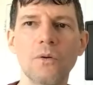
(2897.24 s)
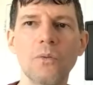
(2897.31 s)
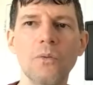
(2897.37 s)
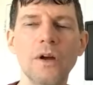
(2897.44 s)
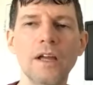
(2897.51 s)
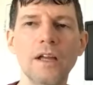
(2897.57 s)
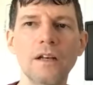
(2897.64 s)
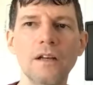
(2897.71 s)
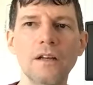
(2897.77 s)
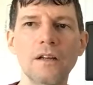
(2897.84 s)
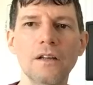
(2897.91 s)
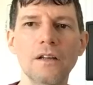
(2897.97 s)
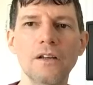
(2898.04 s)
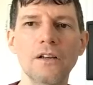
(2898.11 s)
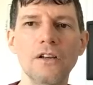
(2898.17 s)
when
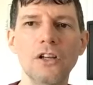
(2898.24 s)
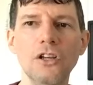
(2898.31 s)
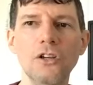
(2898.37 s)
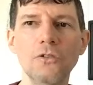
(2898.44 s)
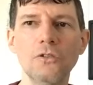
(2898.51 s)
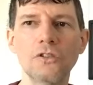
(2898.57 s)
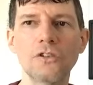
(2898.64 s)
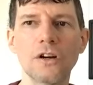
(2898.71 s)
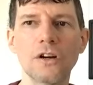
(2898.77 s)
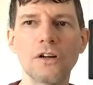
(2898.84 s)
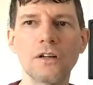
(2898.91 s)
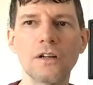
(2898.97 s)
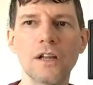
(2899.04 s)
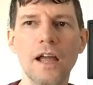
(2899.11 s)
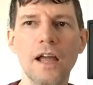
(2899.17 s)
you
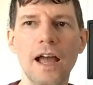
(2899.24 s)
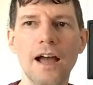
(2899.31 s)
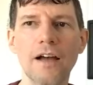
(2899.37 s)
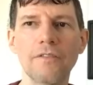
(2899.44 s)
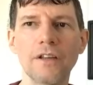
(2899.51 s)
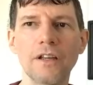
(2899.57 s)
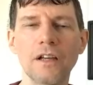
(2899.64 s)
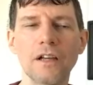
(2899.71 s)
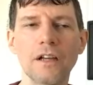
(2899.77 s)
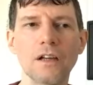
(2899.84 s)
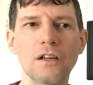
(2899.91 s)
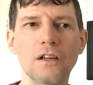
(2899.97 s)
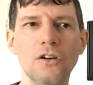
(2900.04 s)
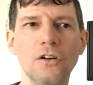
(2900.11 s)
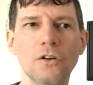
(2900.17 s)
start having,
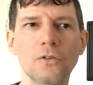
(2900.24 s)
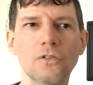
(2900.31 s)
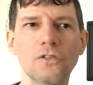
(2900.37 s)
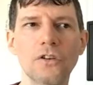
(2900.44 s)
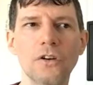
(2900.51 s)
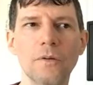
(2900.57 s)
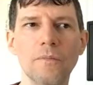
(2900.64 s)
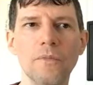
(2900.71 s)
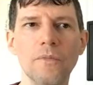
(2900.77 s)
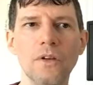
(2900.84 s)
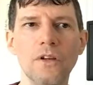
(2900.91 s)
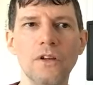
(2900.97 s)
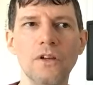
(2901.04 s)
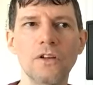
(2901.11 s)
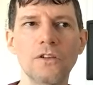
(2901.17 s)
you know, some
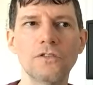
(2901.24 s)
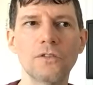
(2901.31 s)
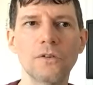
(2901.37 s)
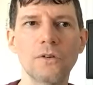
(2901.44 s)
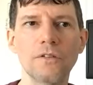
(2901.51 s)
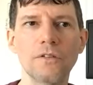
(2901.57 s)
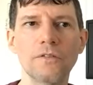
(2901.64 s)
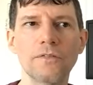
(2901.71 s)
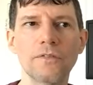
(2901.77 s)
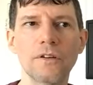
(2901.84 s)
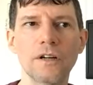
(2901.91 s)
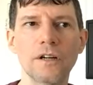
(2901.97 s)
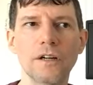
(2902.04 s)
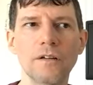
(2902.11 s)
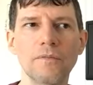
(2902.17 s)
sort of,
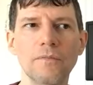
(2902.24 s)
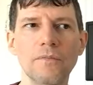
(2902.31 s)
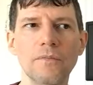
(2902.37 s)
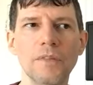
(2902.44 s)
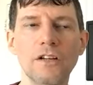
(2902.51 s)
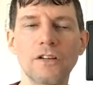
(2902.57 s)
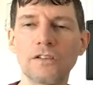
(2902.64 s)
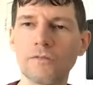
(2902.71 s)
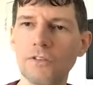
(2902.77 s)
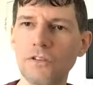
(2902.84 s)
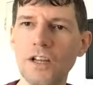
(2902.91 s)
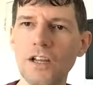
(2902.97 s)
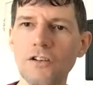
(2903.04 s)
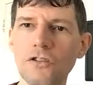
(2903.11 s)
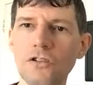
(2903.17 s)
uh, because if you
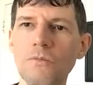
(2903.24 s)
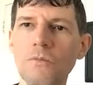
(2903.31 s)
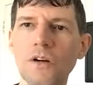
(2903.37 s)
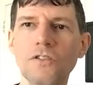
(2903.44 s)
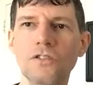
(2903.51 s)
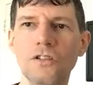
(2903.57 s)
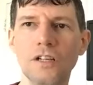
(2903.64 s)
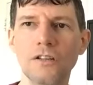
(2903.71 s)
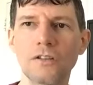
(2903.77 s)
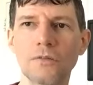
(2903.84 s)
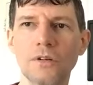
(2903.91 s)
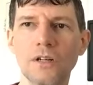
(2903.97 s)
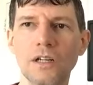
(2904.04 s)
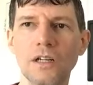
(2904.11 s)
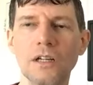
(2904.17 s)
take too much
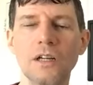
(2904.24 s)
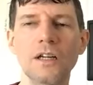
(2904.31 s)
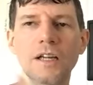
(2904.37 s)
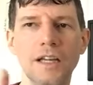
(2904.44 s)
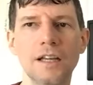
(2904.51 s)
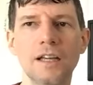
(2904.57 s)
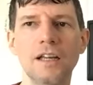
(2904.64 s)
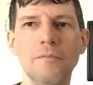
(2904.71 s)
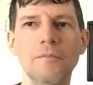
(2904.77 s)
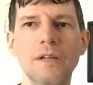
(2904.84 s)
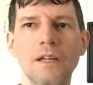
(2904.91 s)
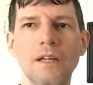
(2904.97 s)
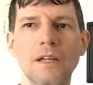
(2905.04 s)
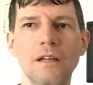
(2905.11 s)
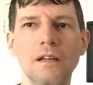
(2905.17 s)
D3, it can
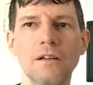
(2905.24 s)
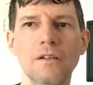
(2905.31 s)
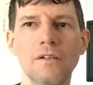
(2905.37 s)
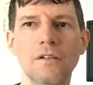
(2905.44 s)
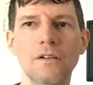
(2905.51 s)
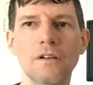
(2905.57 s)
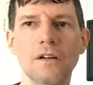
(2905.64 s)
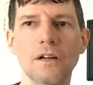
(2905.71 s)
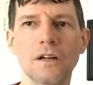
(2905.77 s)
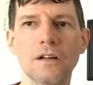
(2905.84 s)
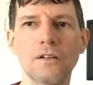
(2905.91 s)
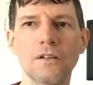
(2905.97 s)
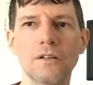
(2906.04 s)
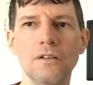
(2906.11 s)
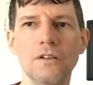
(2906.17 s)
be uh,
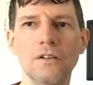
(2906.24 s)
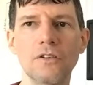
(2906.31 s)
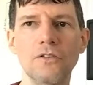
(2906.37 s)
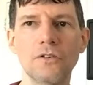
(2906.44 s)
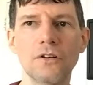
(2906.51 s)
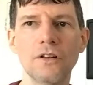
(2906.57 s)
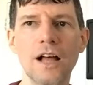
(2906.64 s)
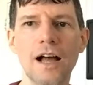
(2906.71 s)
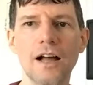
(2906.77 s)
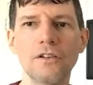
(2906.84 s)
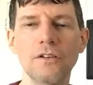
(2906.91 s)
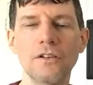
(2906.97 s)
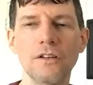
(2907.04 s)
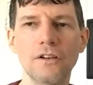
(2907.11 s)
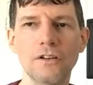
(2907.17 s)

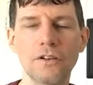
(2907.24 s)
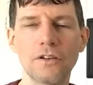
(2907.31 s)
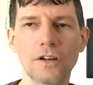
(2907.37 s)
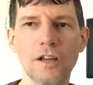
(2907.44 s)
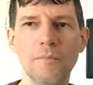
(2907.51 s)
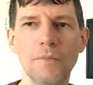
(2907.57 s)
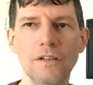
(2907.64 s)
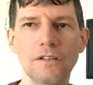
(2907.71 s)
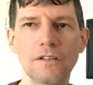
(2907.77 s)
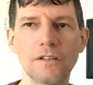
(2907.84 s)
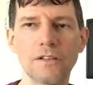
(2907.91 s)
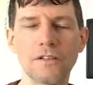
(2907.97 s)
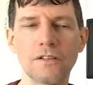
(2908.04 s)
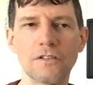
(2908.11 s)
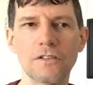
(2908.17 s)
there, there can be
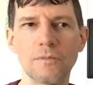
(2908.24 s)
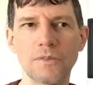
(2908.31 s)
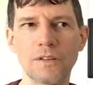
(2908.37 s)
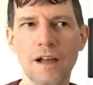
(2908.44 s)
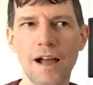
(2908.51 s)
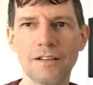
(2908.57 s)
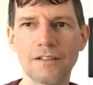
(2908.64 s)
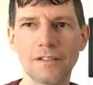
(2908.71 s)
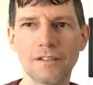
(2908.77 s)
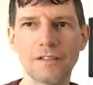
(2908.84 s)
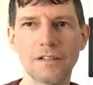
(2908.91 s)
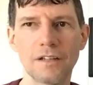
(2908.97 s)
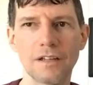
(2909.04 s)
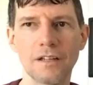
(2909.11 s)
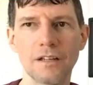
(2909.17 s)
some
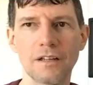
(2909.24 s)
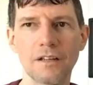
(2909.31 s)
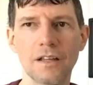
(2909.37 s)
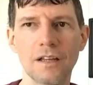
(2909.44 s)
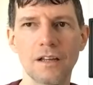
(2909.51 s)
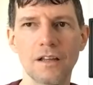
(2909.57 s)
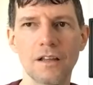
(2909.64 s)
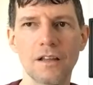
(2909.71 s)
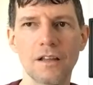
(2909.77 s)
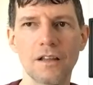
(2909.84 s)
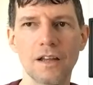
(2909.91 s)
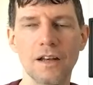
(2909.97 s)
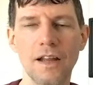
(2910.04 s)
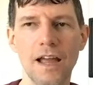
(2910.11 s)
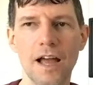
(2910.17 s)
toxicity that, that,
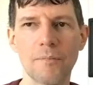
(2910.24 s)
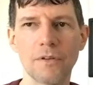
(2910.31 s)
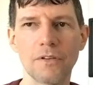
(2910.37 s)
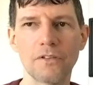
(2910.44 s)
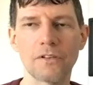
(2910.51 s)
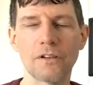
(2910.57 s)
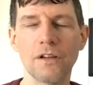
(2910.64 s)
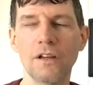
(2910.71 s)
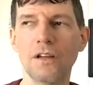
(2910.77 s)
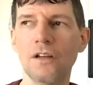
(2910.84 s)
that happens.